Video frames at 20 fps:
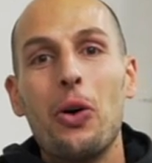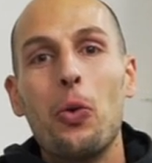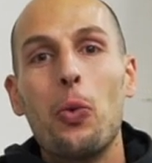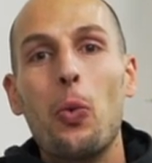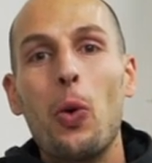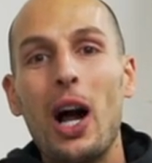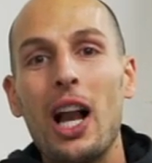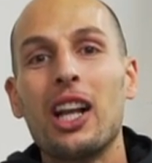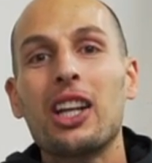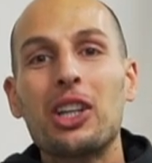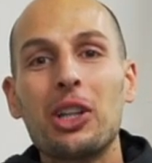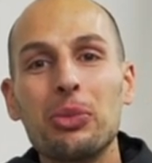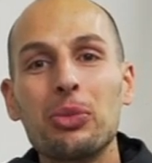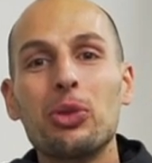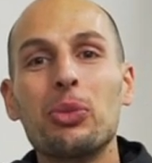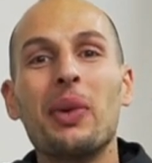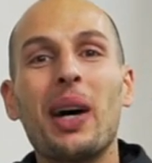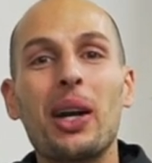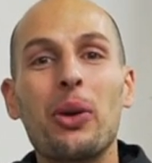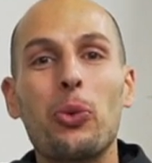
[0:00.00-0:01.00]
Welcome
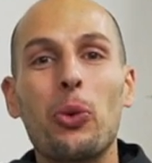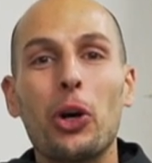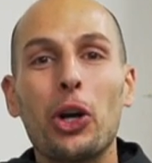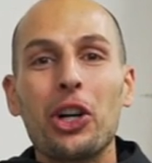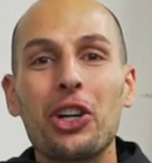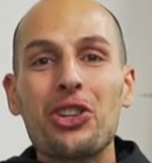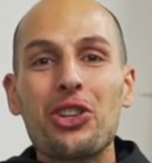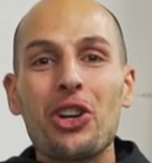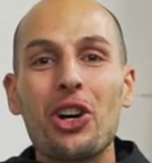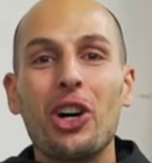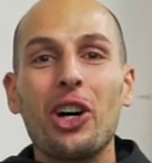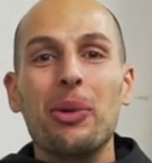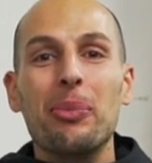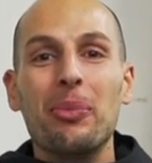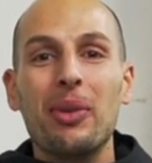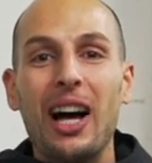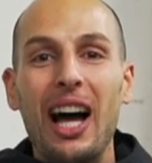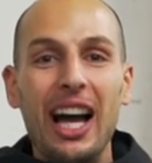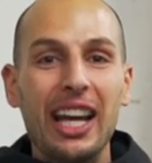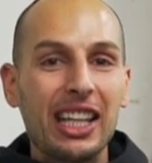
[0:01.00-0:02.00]
to my
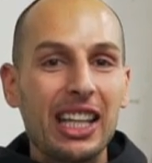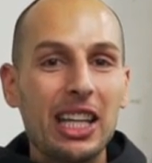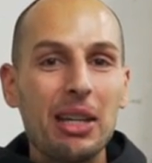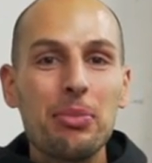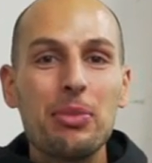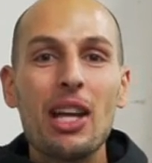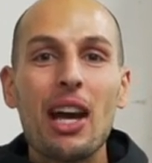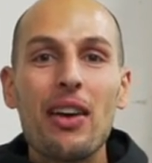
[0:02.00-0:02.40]
workshop. I keep